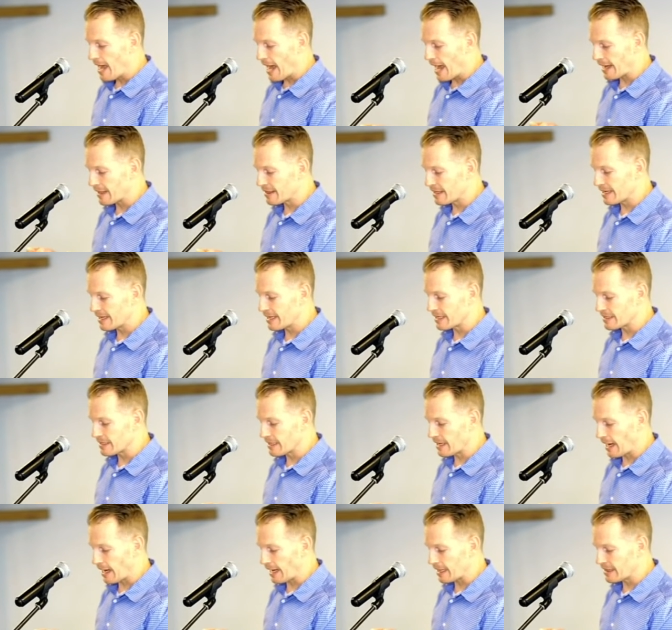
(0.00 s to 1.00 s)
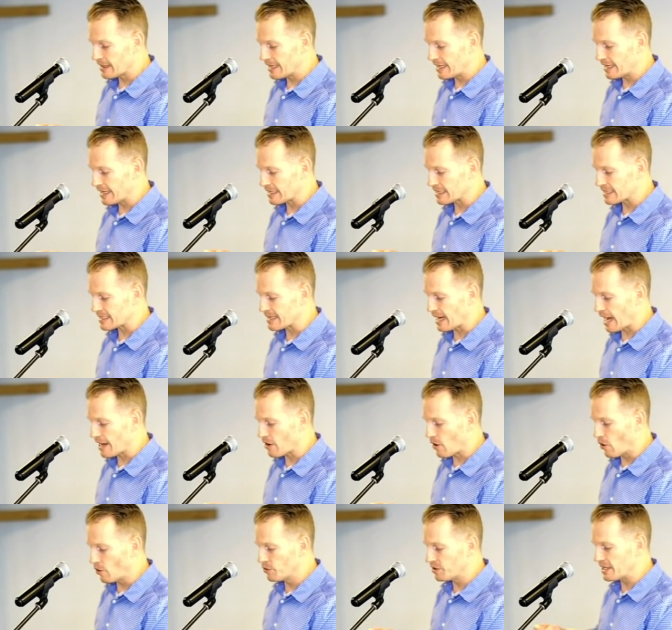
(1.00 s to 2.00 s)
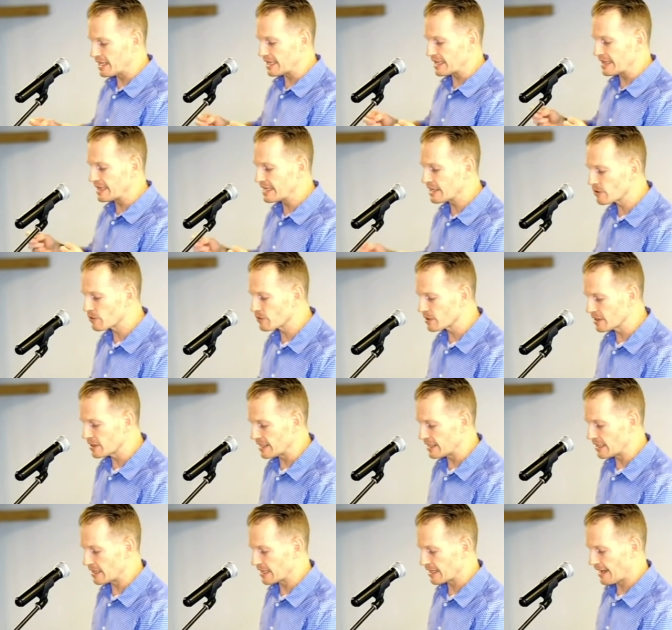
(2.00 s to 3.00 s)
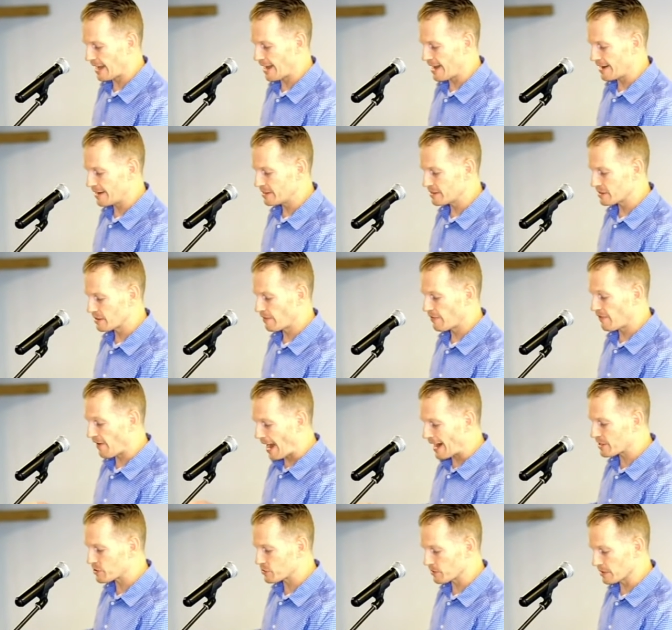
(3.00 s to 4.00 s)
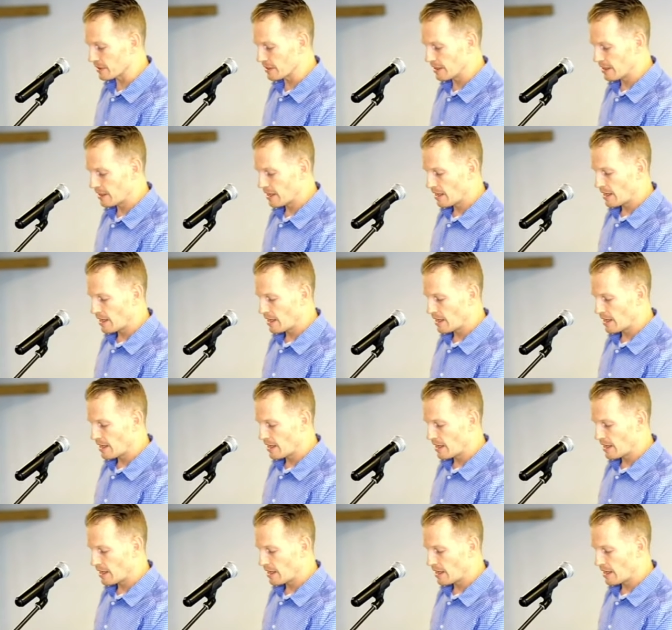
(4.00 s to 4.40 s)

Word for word: I think, it, I think it's not only literally the case, factually,